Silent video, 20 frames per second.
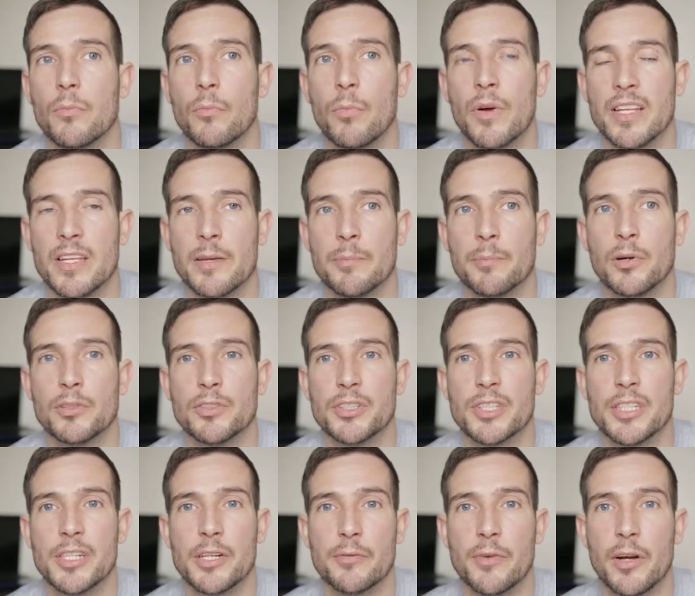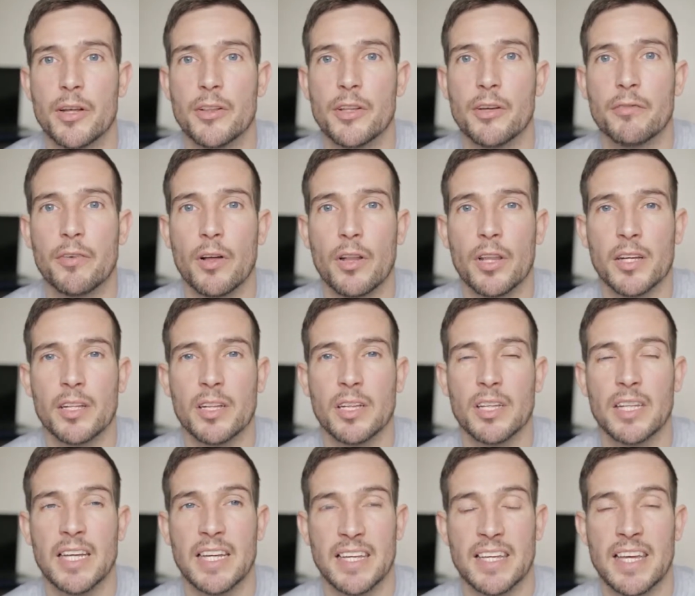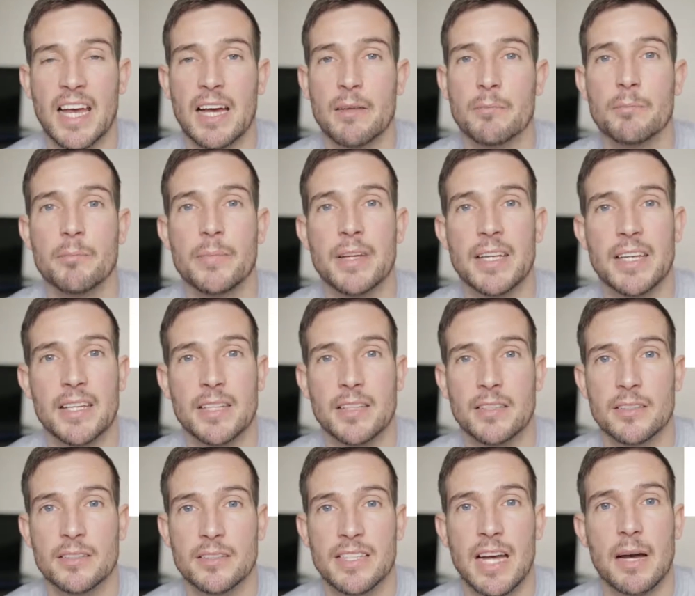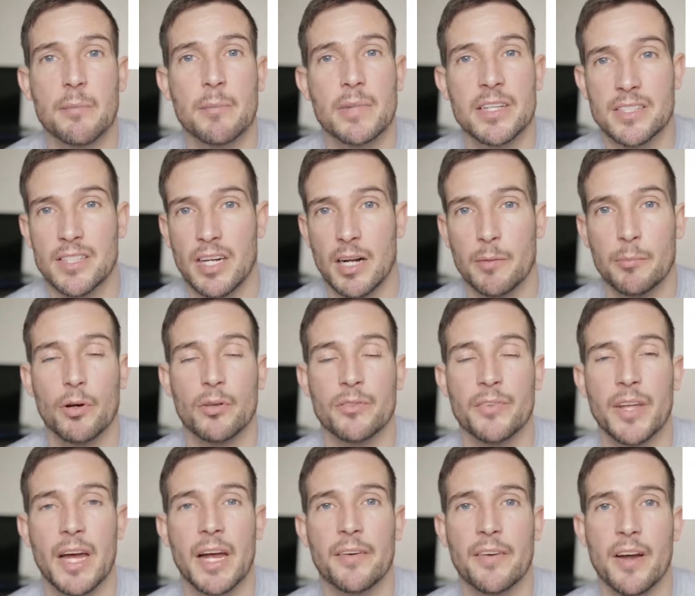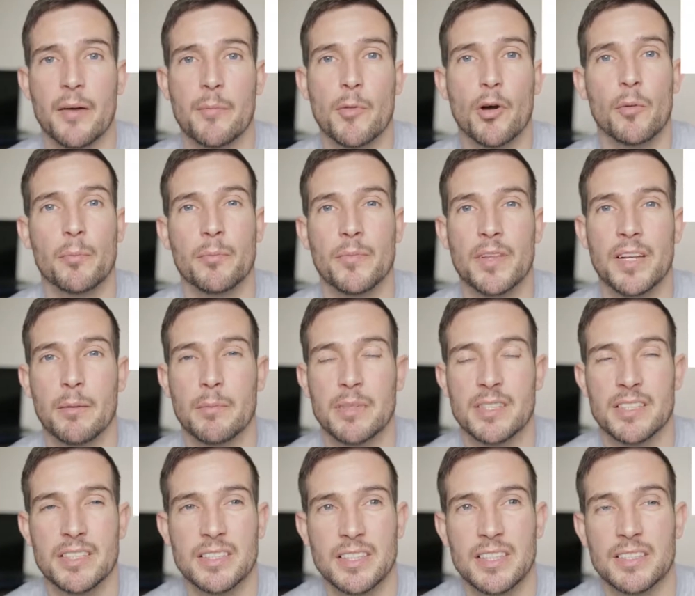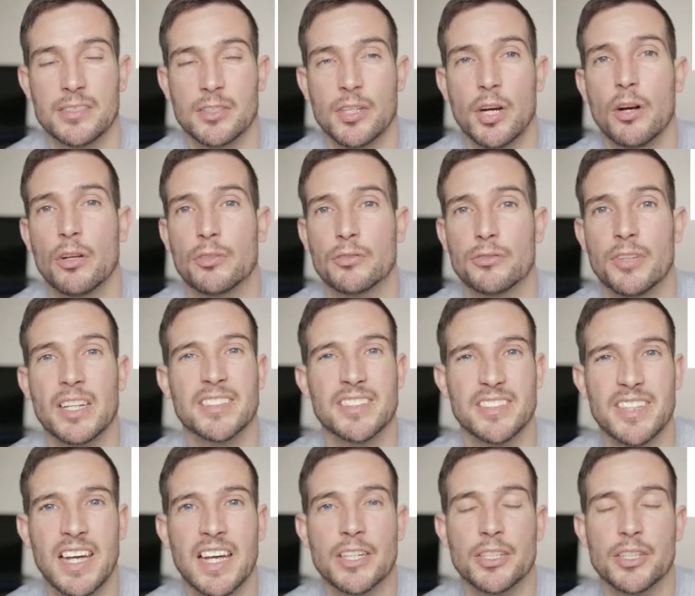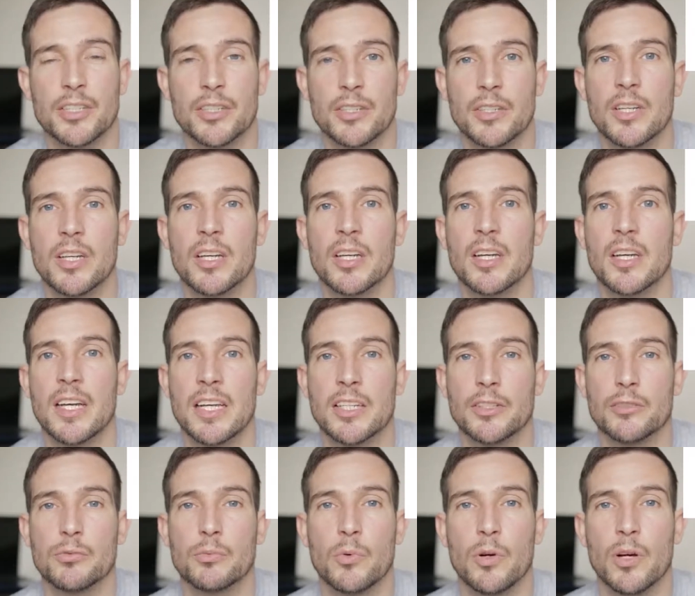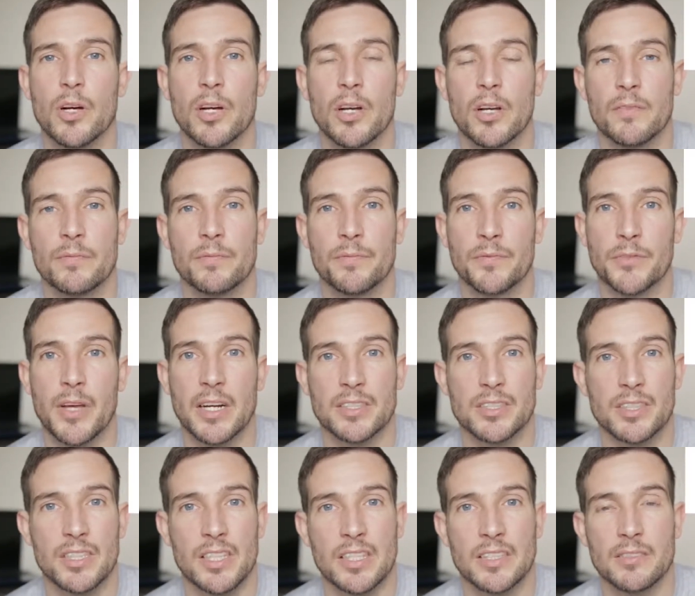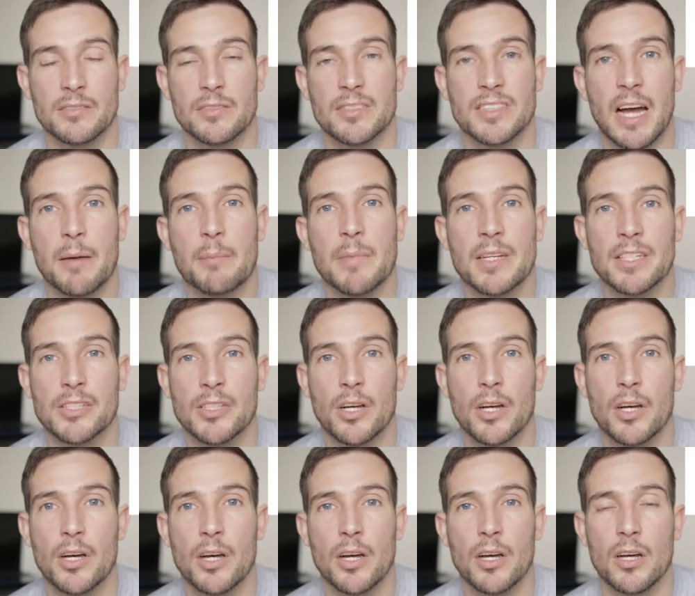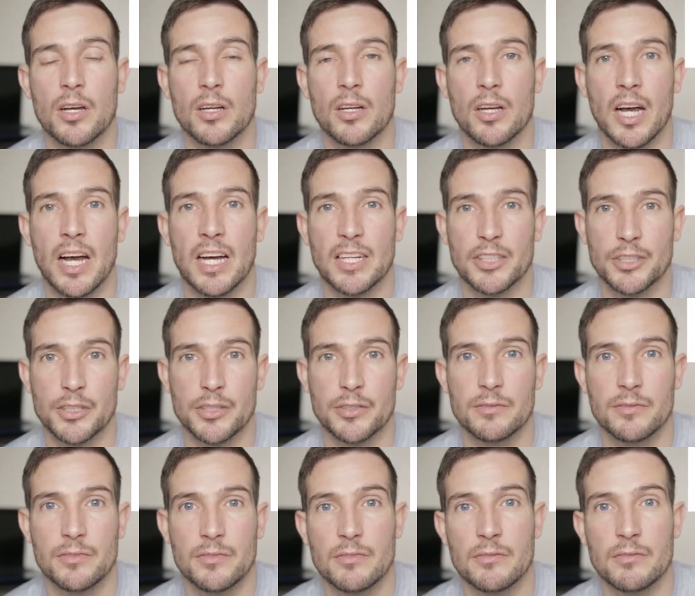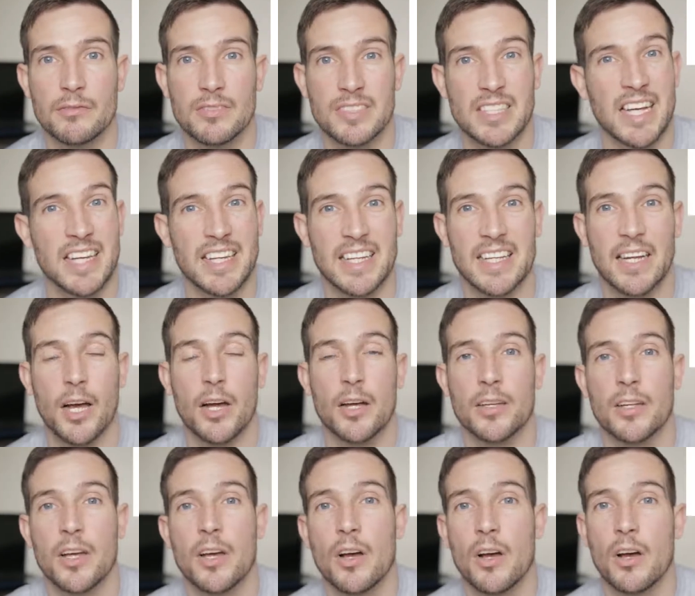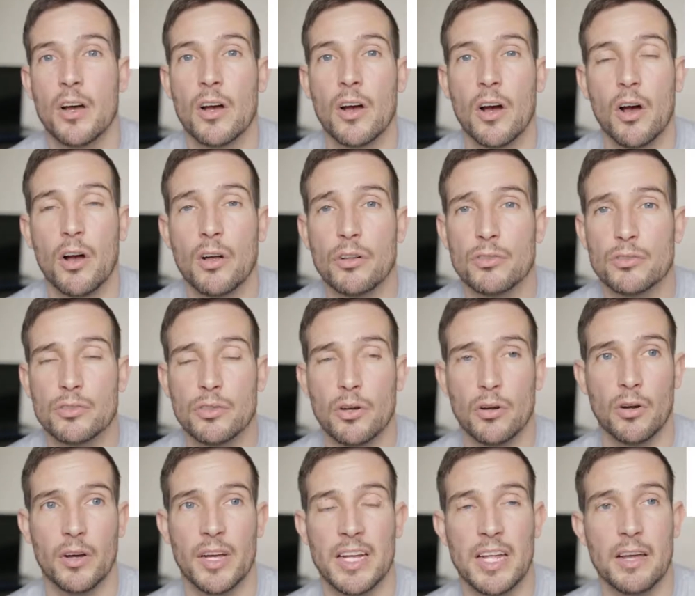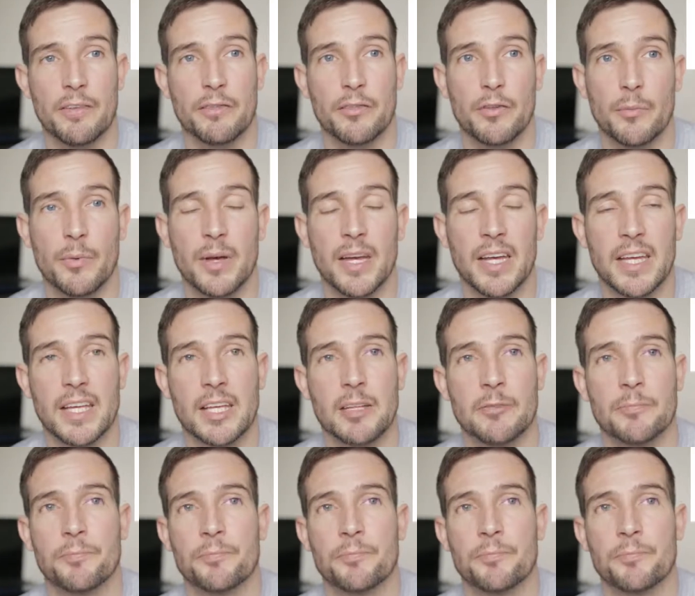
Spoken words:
when you're punching around the follicle, it can be damaged, and I'll put a diagram up. The damage is called transection. It's where you actually damage the hair as you're taking it out. Also in FUE,